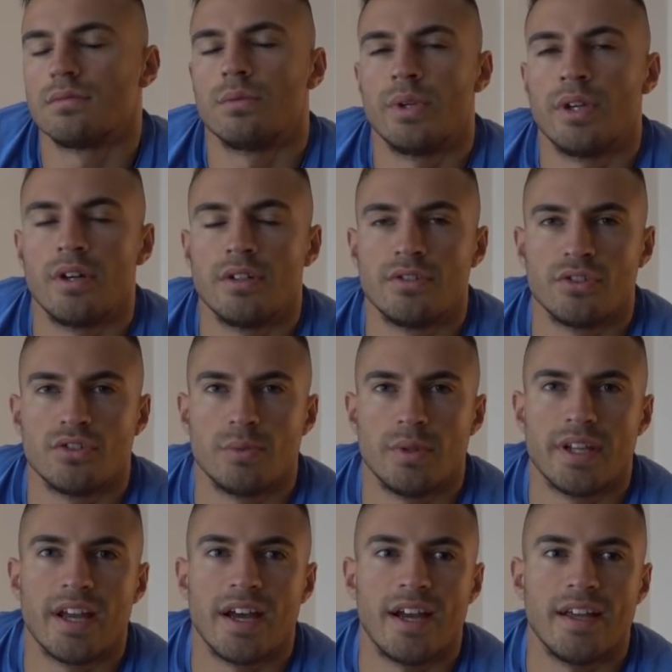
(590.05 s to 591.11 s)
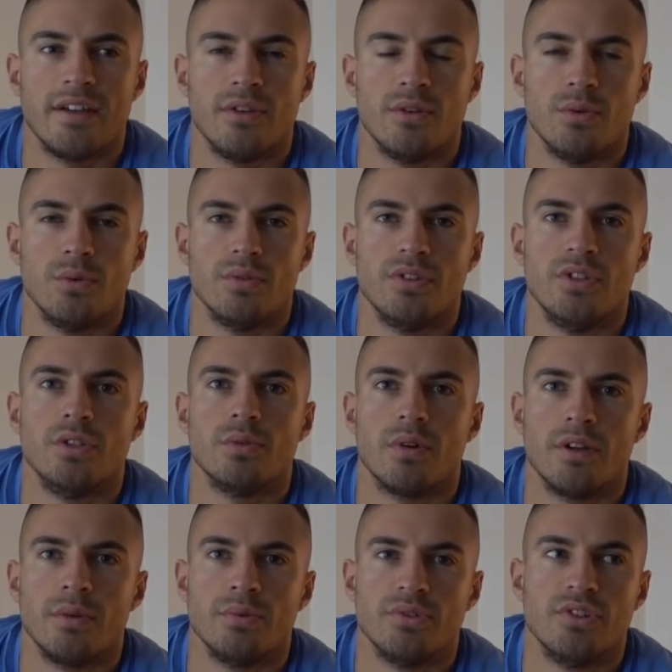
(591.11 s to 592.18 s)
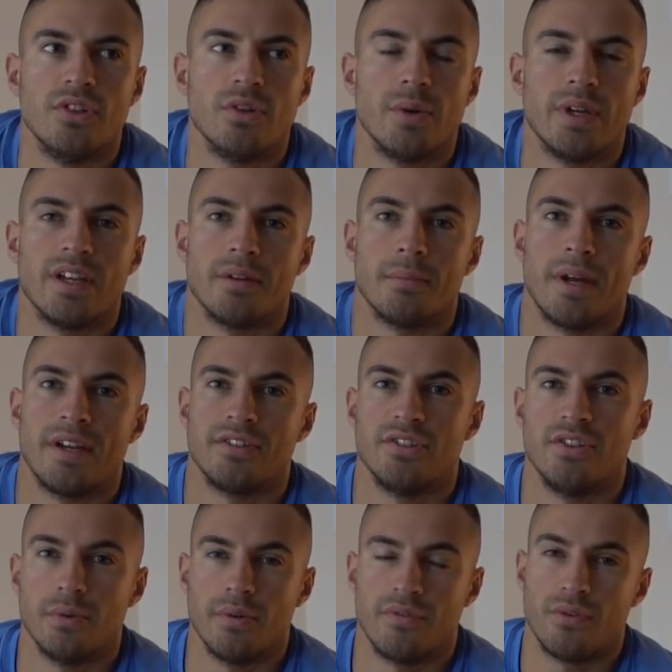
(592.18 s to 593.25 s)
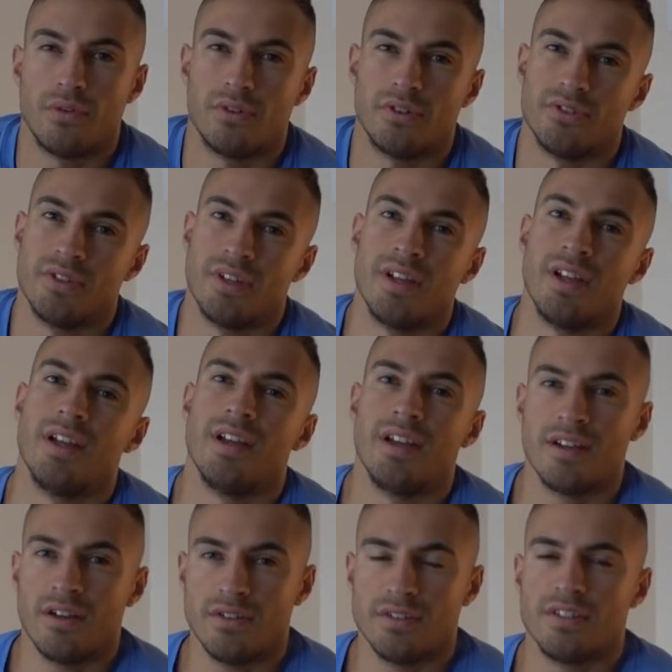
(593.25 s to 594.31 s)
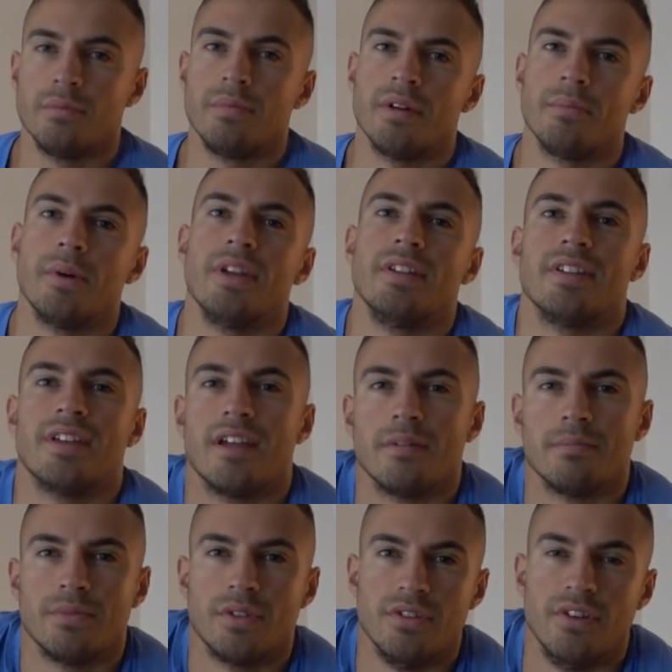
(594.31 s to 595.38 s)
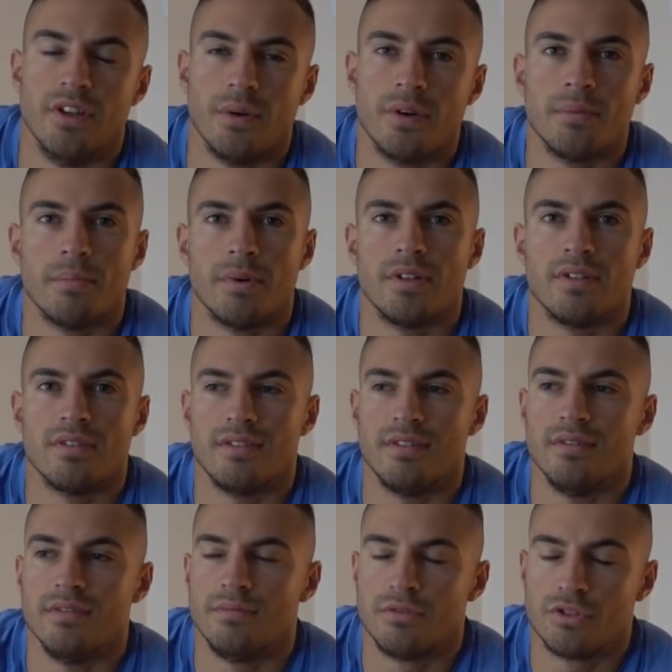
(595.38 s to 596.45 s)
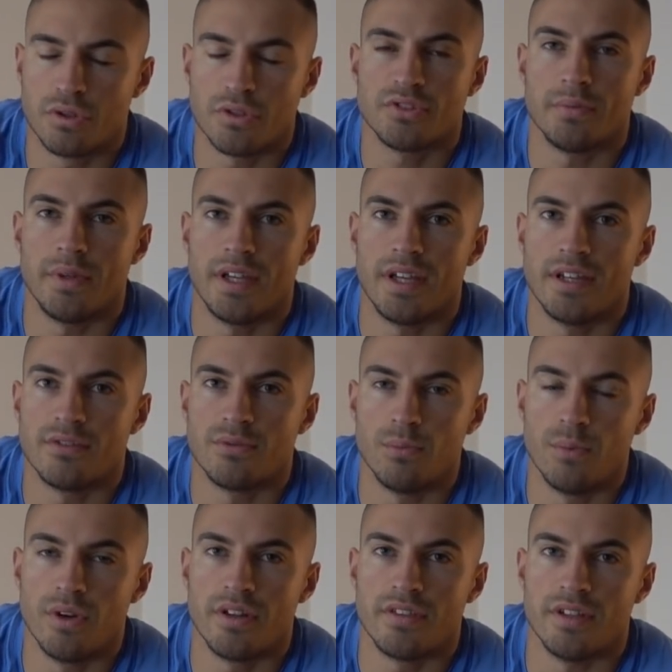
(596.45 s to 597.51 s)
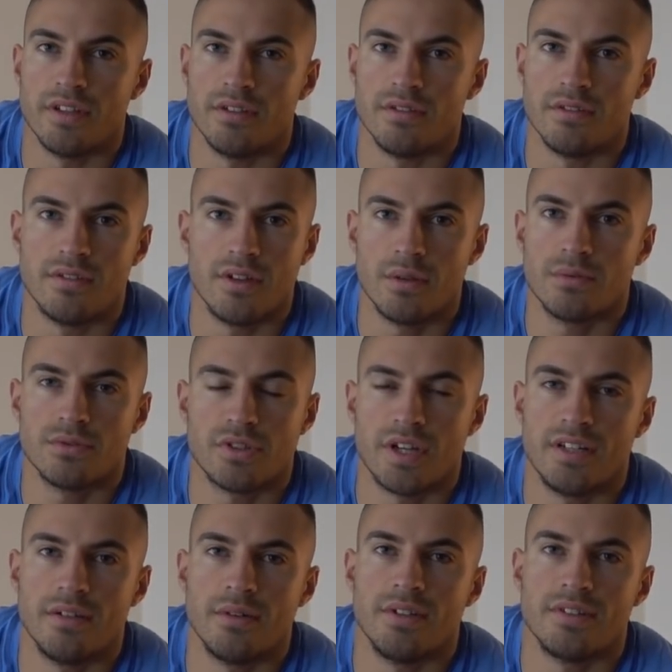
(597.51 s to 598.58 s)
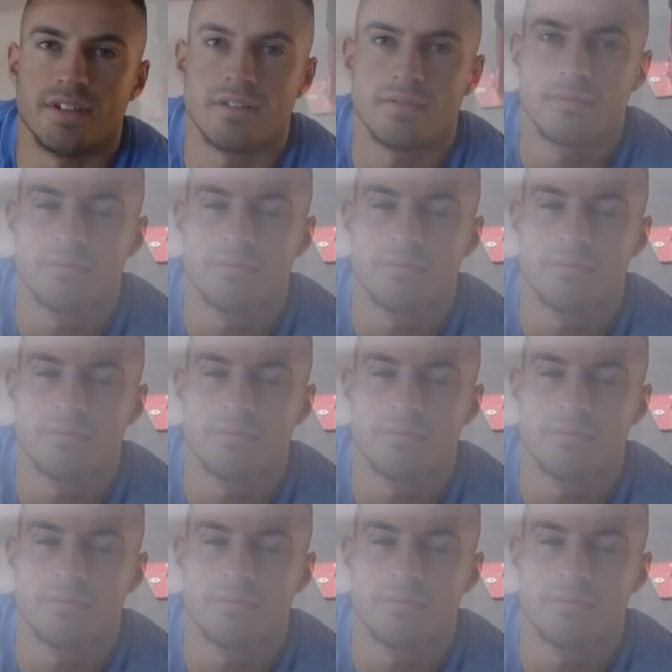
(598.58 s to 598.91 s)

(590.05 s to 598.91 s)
got in touch with a guy who knew what he was doing and managed to do it for us. It cost a little bit of money to get them to do it, but trust me, it's worth it. Don't try and do it yourself.